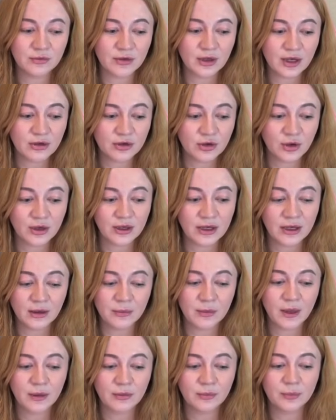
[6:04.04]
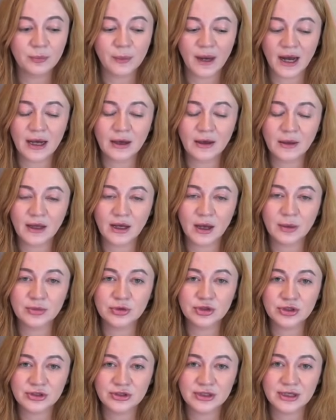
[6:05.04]
we are talking about binary
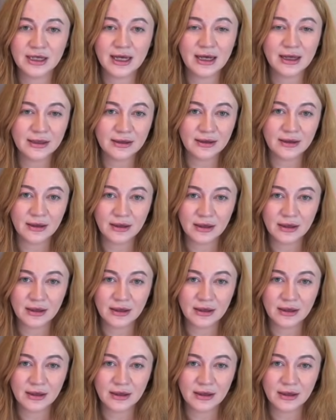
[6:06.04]
options again,